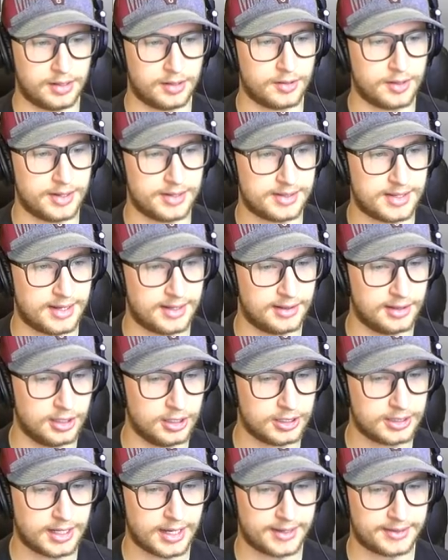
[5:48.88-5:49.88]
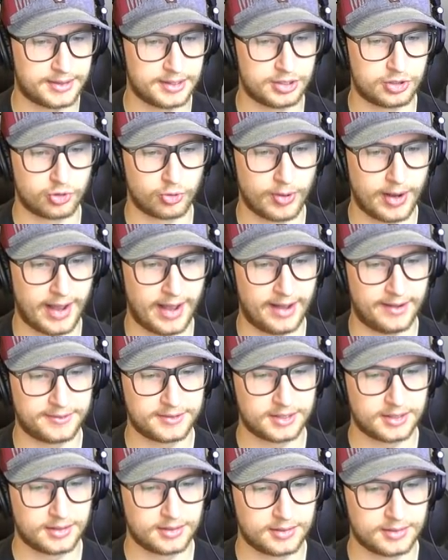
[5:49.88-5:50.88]
Here is a look at the
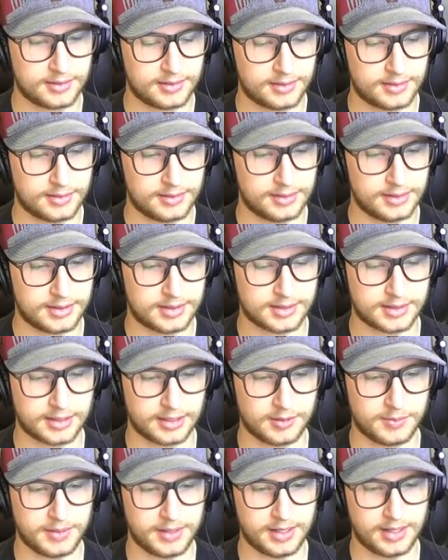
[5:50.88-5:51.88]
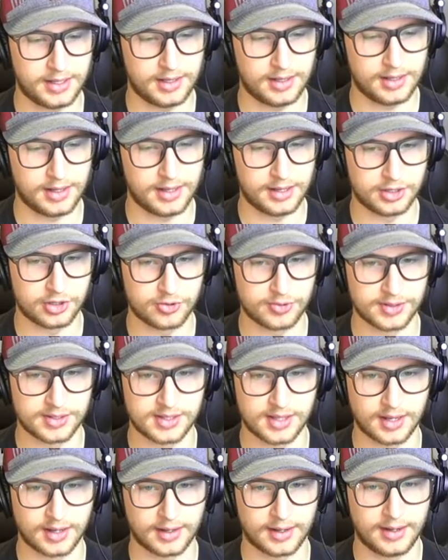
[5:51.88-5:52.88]
draft. This is going to be
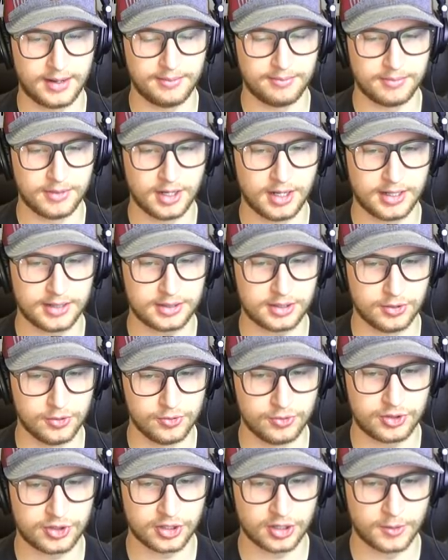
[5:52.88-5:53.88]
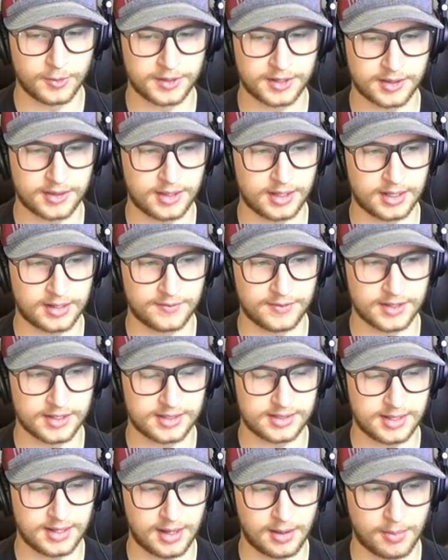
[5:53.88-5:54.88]
interesting. I'm not too sure what to think of
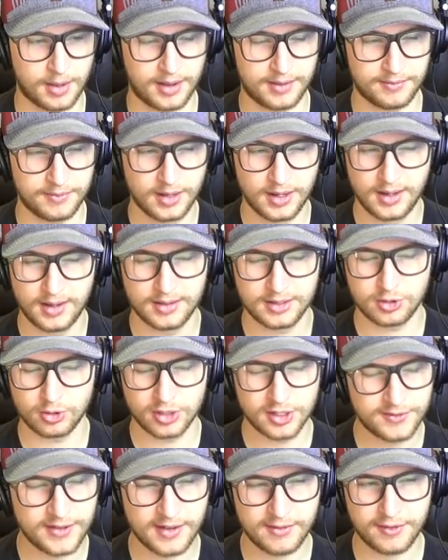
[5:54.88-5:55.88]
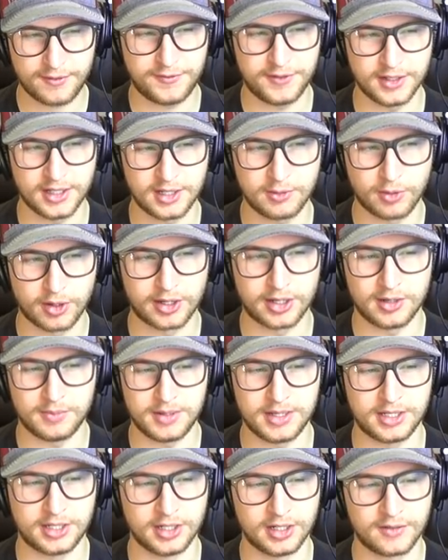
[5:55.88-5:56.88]
this team. I sort of have a feeling we're going to
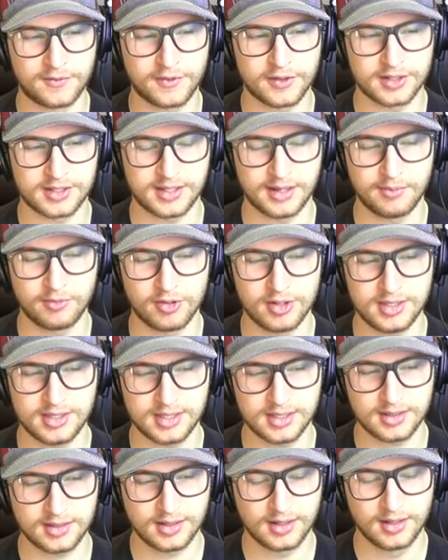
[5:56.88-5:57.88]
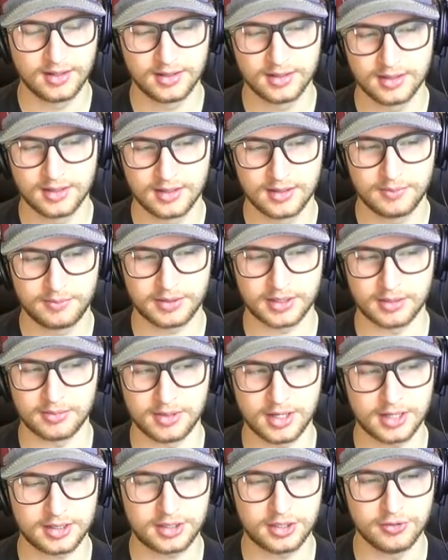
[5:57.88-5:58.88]
be good for some reason but I'm
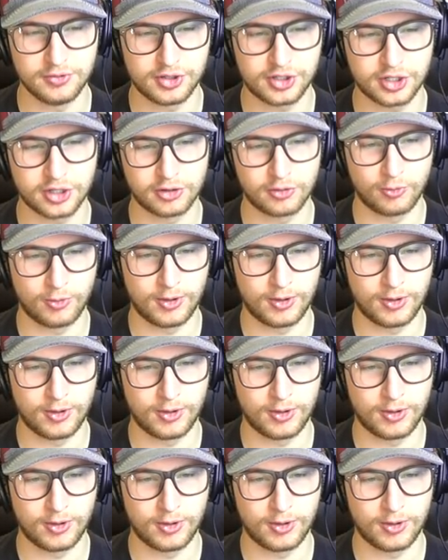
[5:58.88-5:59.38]
not too sure